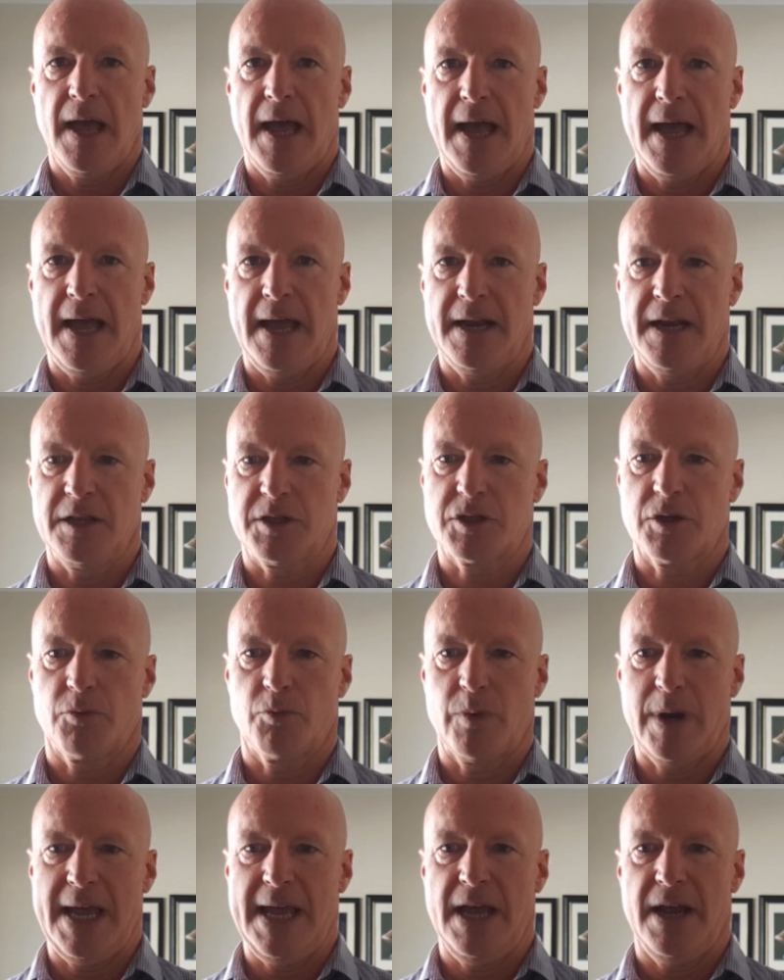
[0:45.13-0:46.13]
And it's
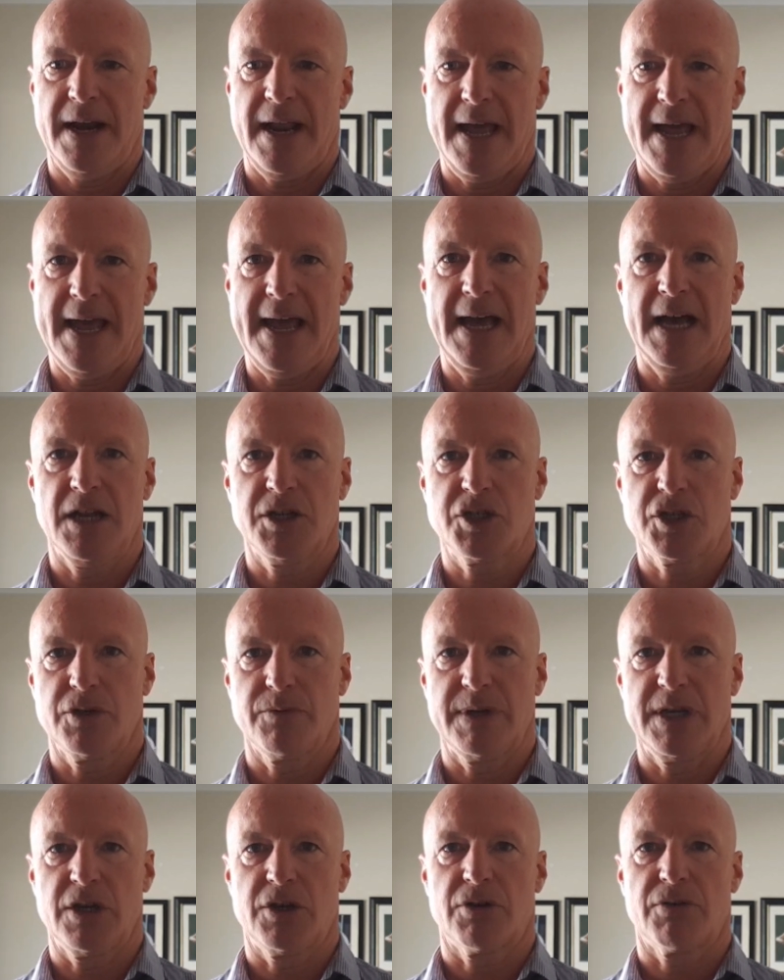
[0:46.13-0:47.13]
around how
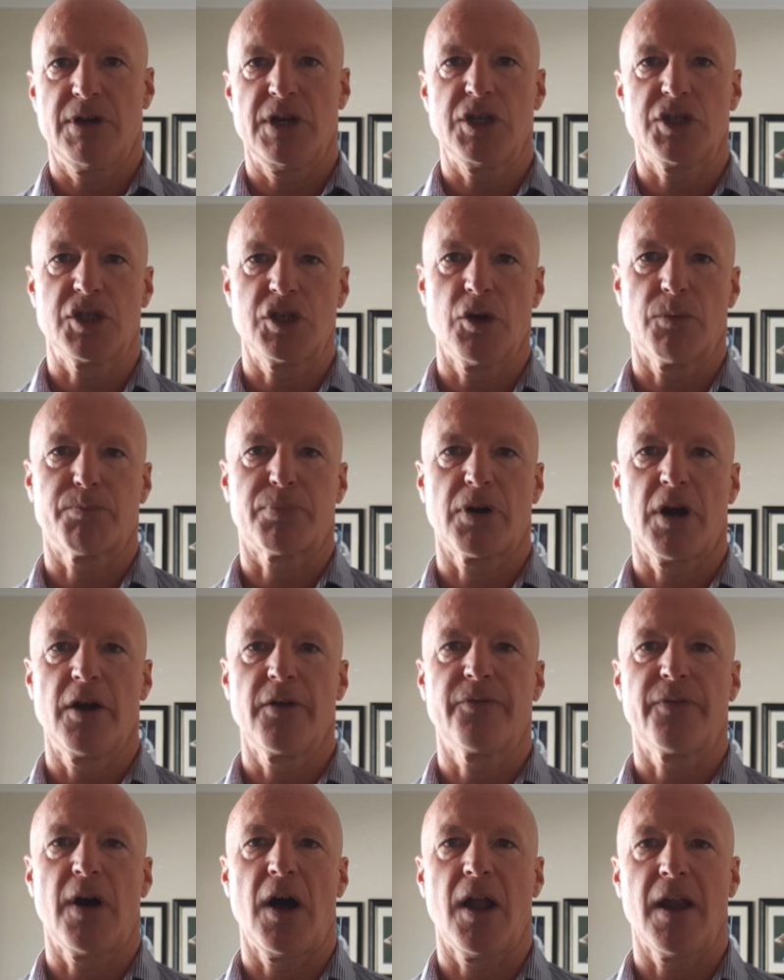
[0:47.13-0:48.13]
to increase your
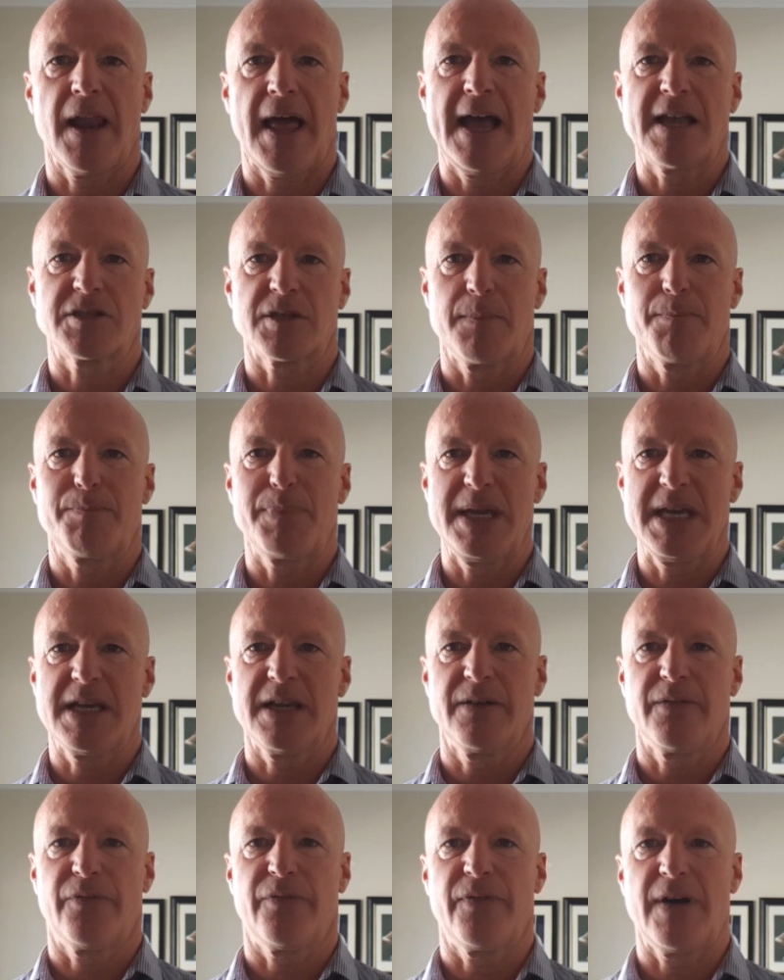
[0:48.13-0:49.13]
profile as a
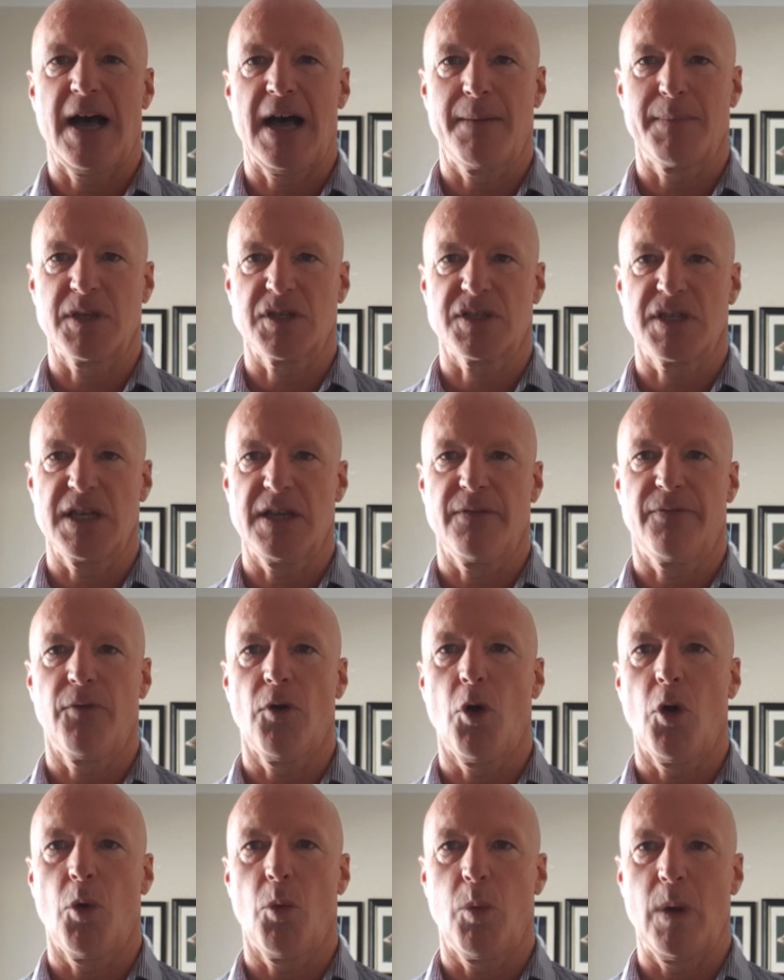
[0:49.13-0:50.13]
beacon pharmacy
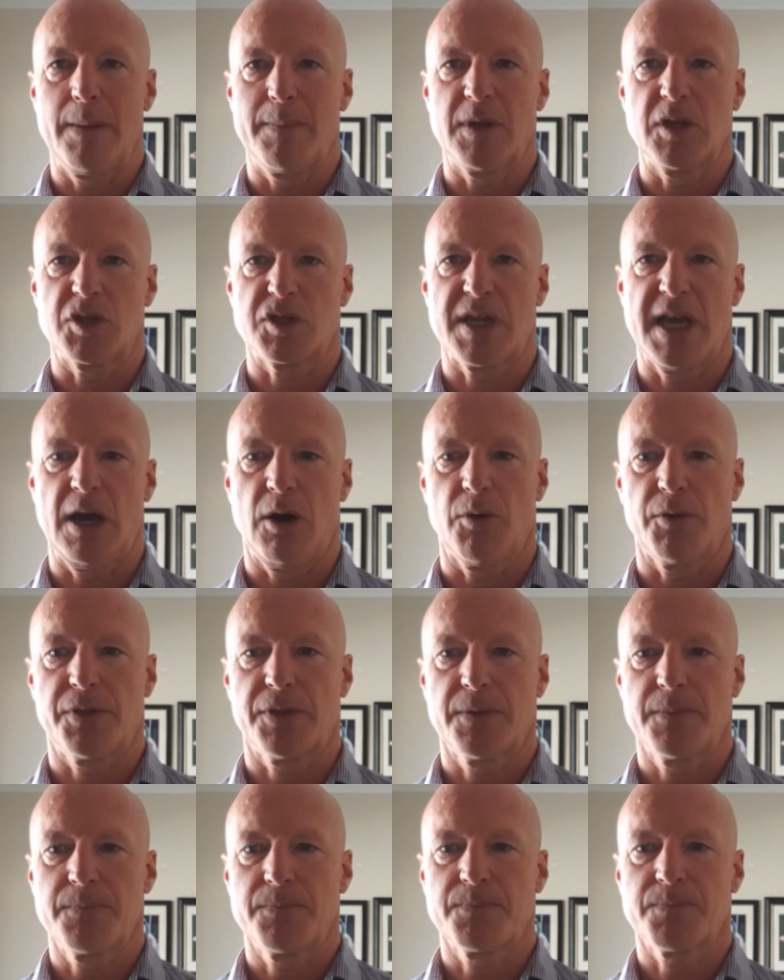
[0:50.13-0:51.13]
for women's
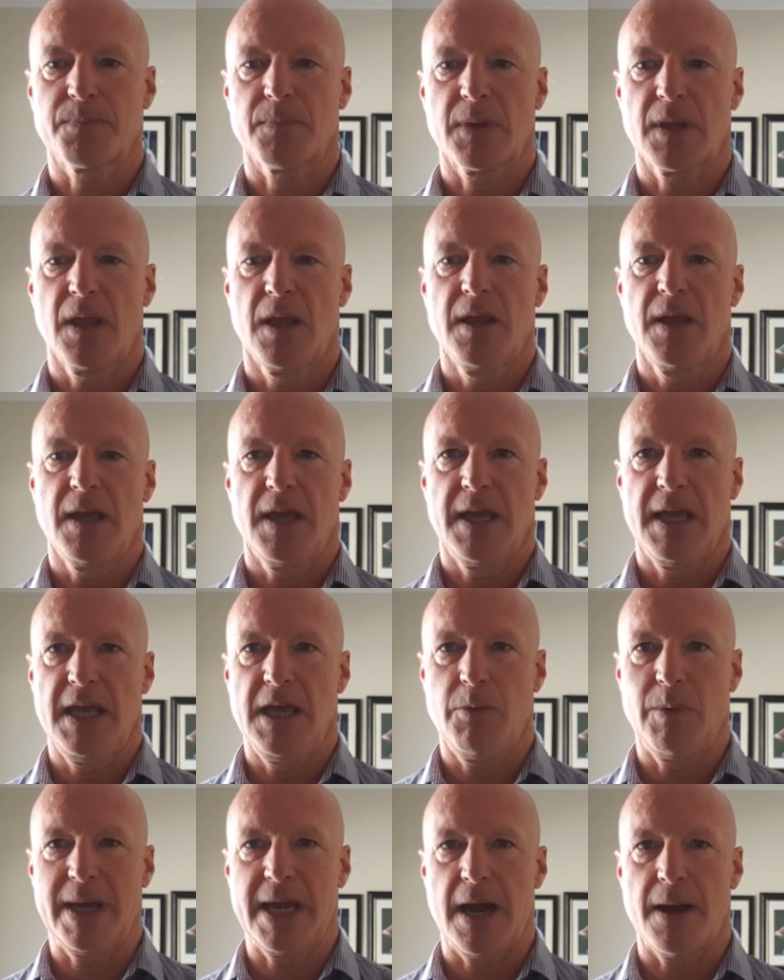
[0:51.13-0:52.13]
health.
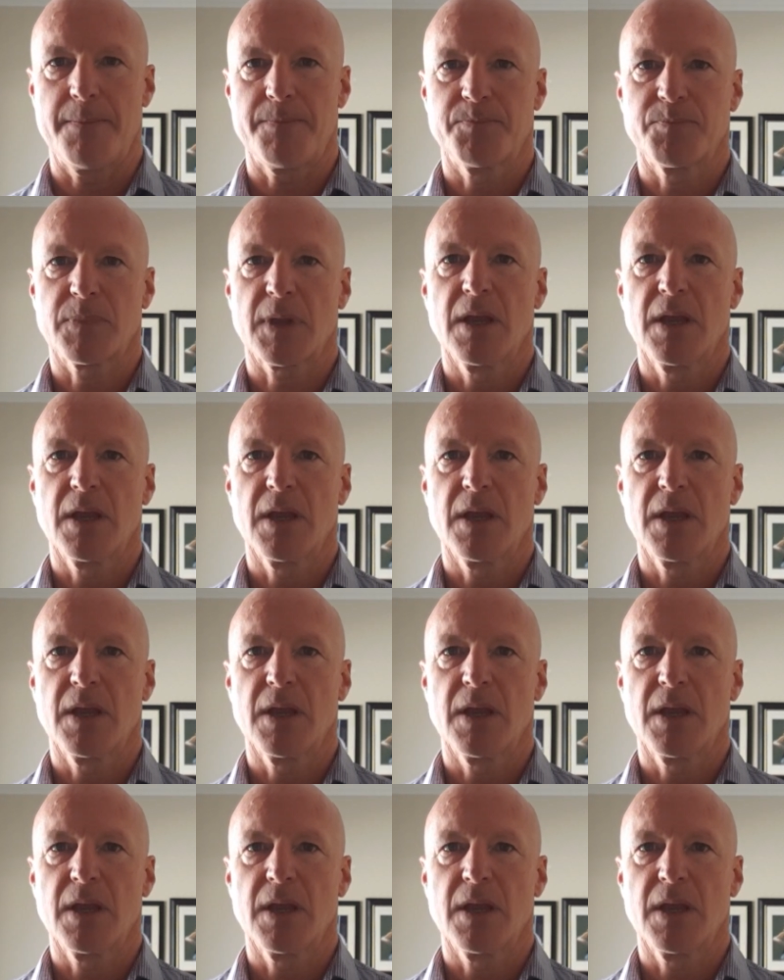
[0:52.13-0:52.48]
Here we go.